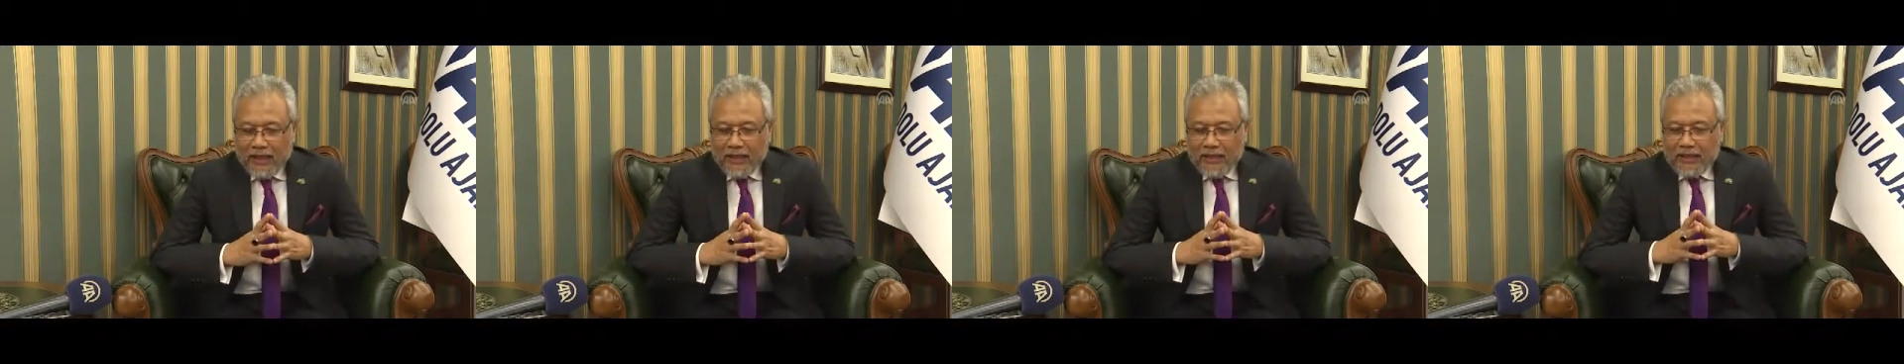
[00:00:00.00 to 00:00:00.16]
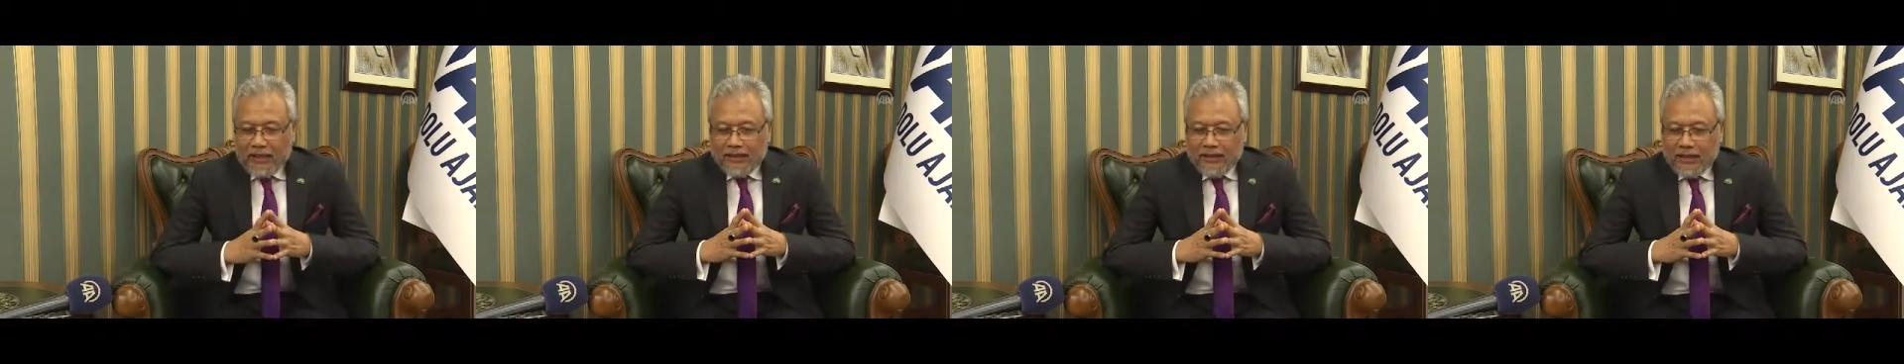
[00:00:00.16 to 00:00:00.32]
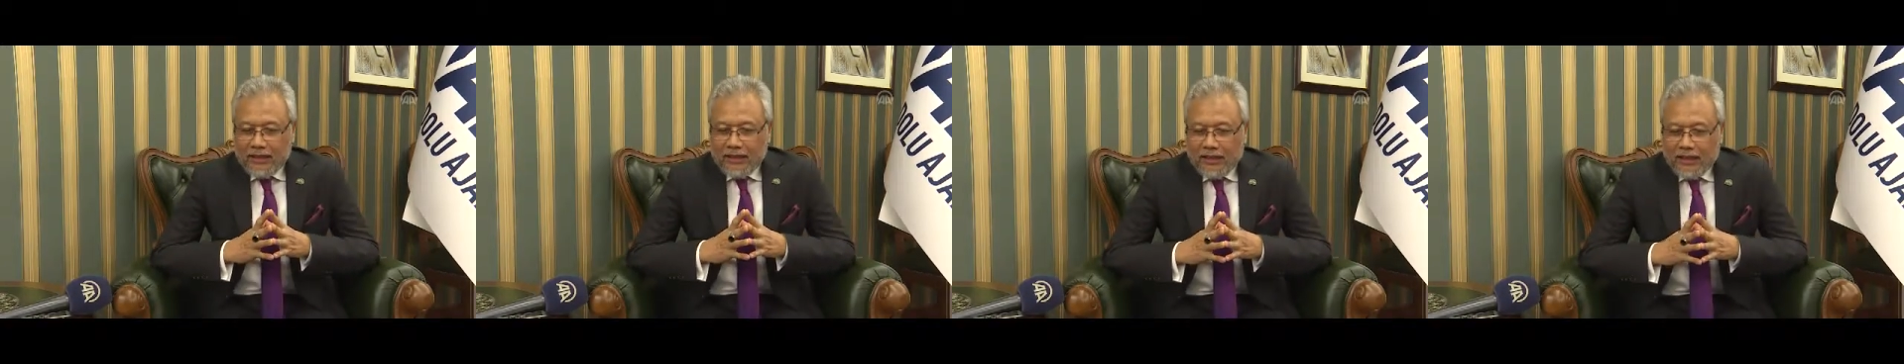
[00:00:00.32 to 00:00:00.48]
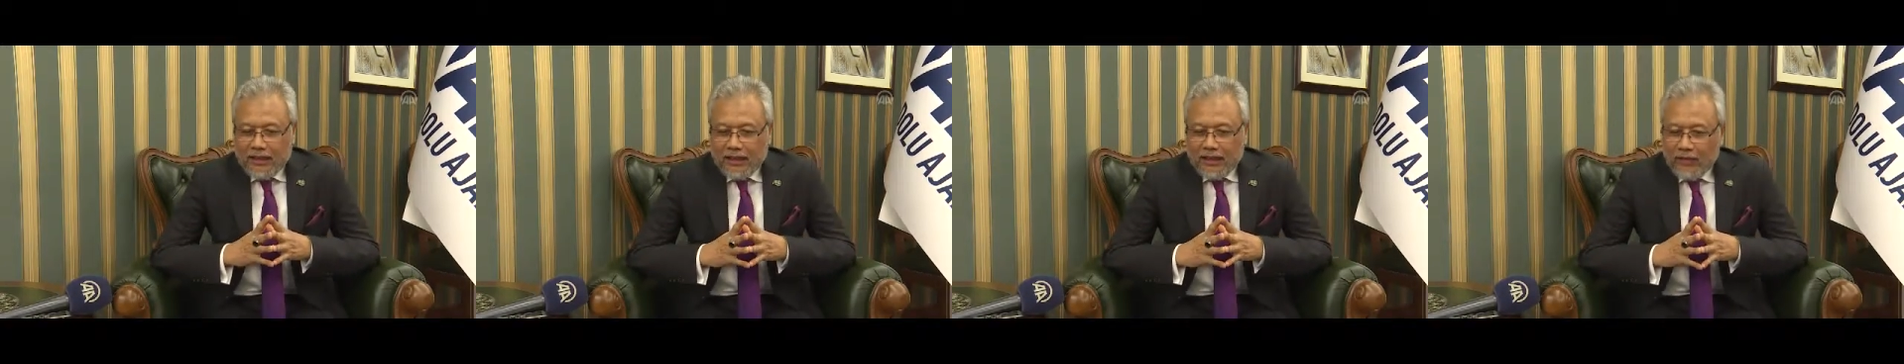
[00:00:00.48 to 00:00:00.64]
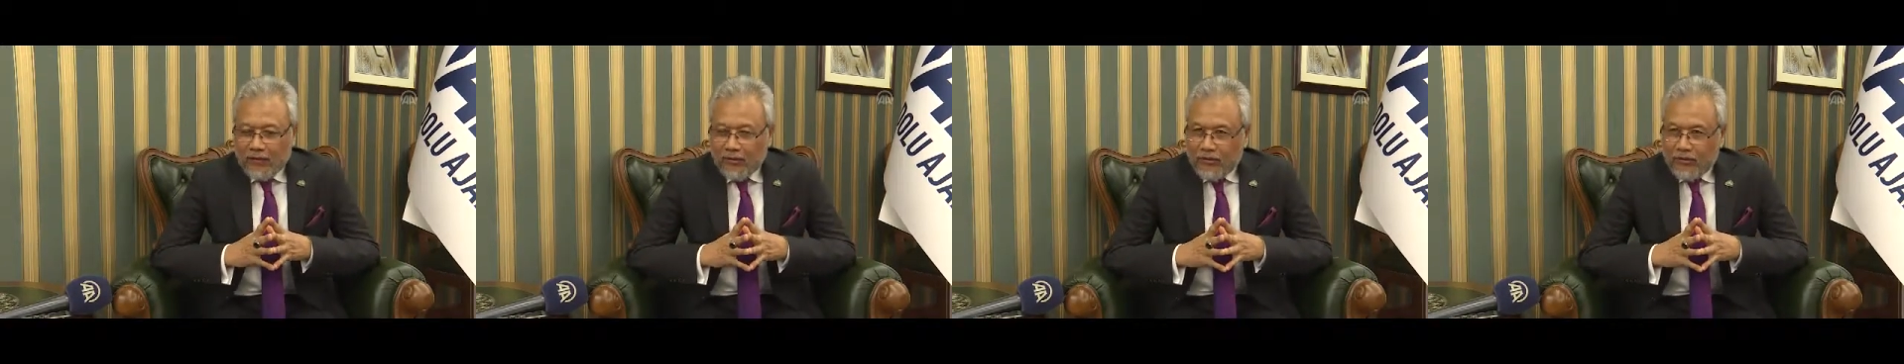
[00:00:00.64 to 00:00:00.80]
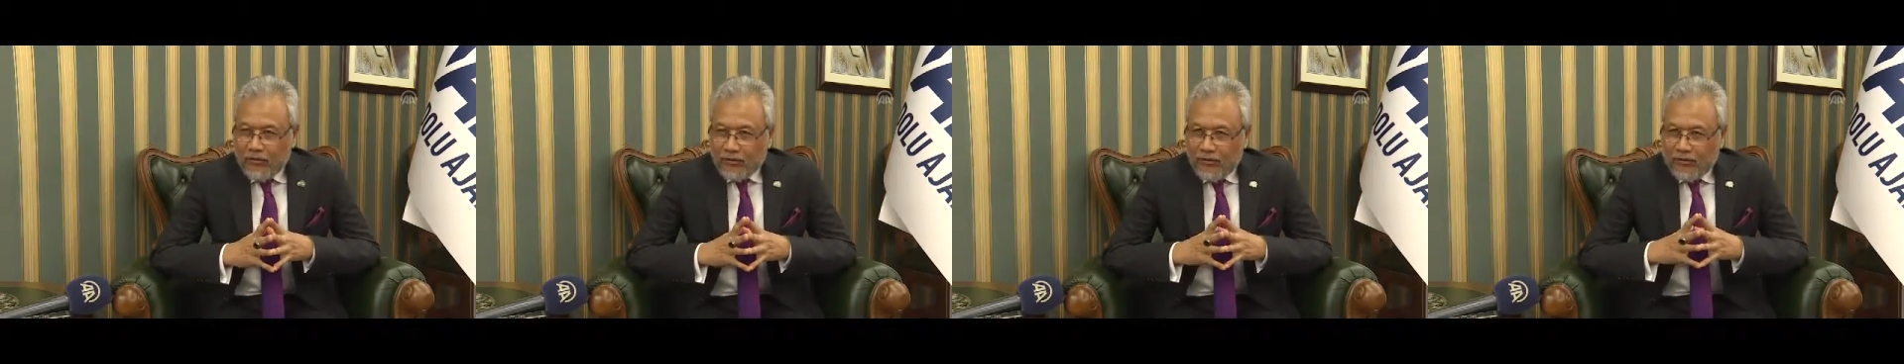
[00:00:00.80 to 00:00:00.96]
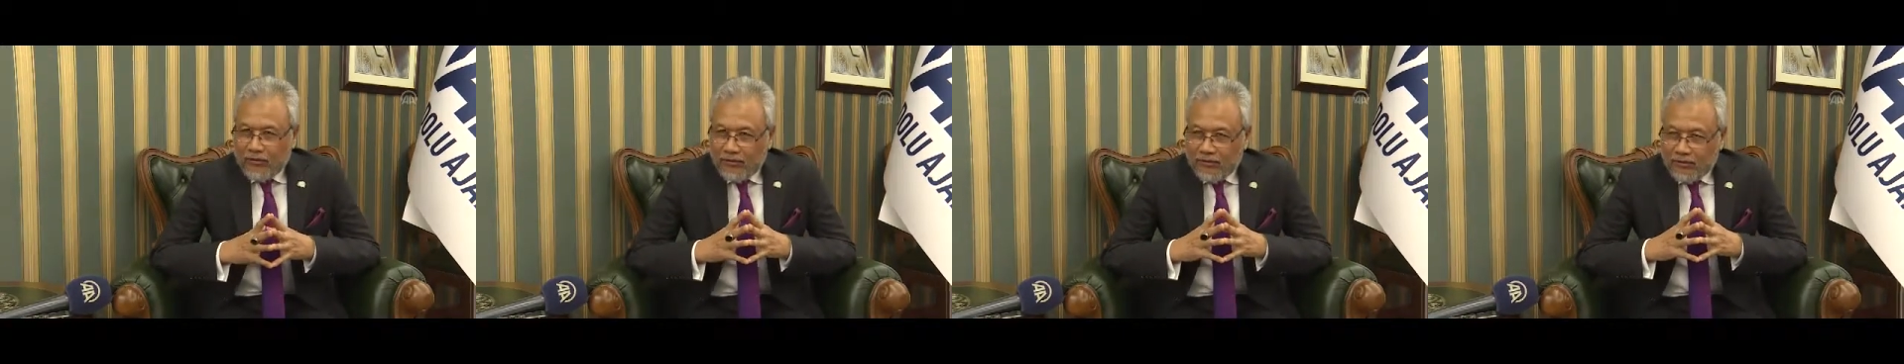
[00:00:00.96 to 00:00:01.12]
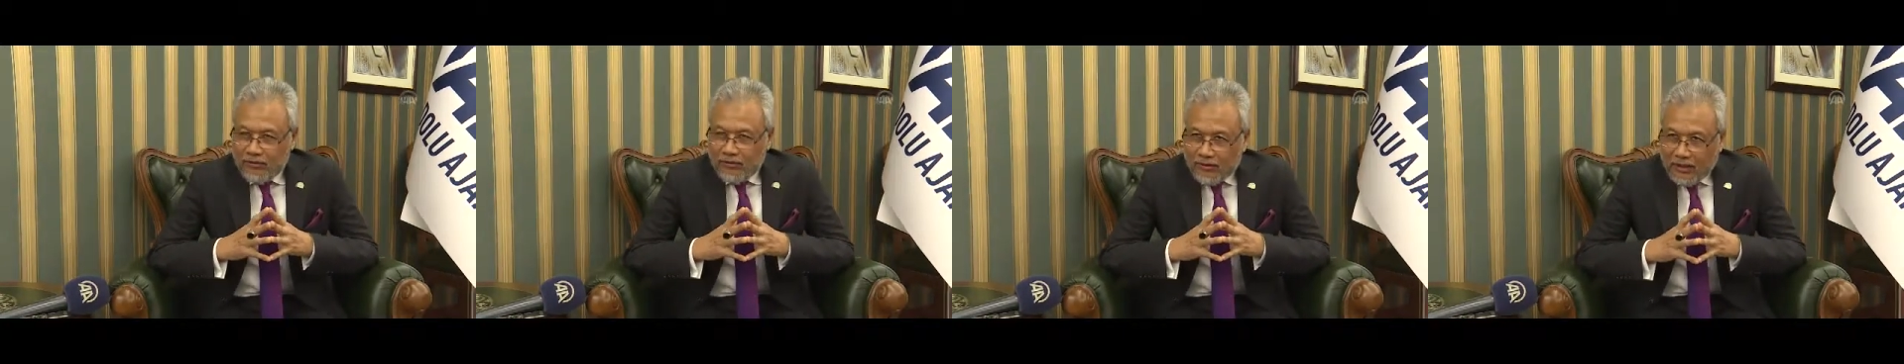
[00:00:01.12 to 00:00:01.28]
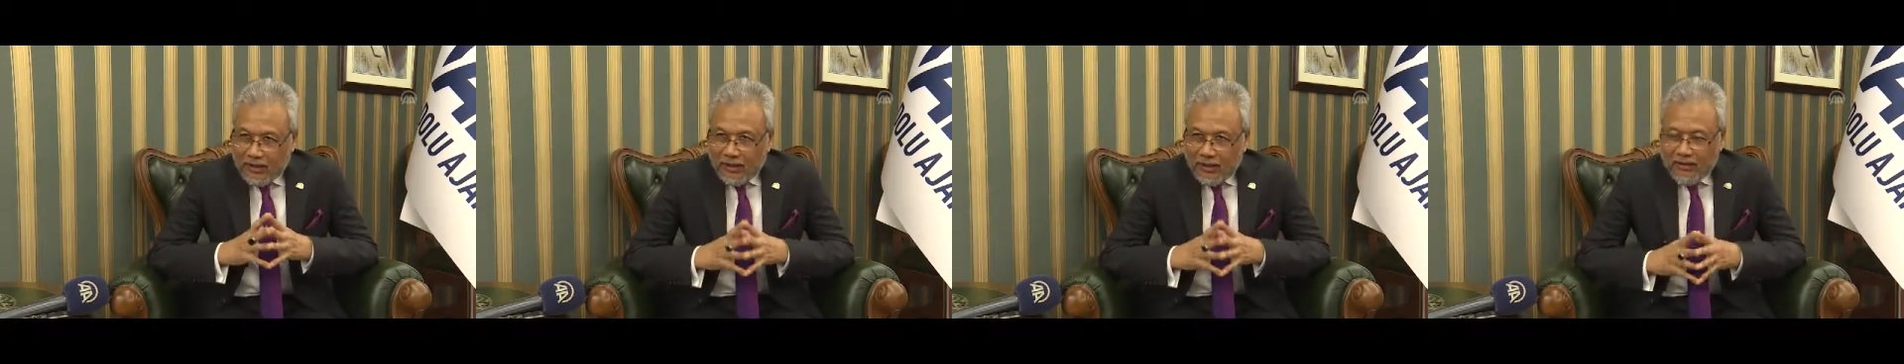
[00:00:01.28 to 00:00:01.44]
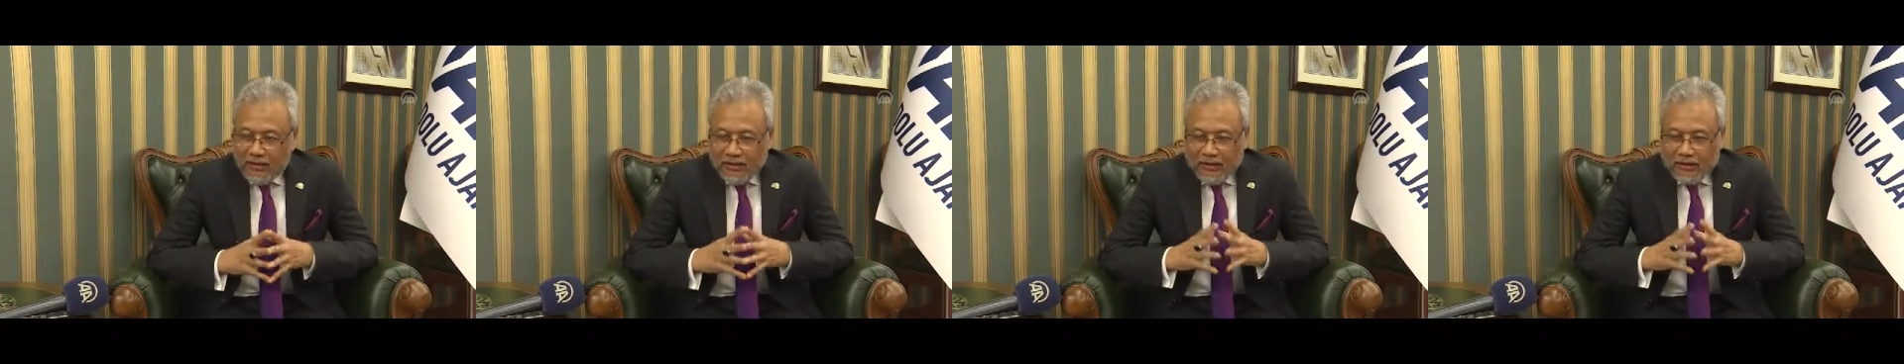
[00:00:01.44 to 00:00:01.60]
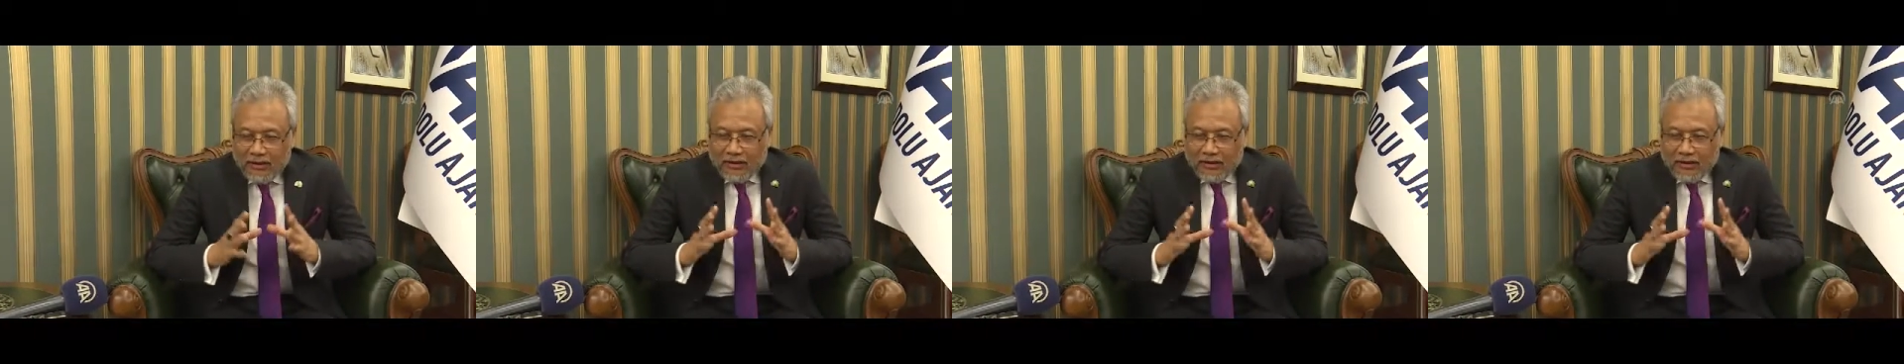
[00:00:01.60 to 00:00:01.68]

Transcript: that is that they will start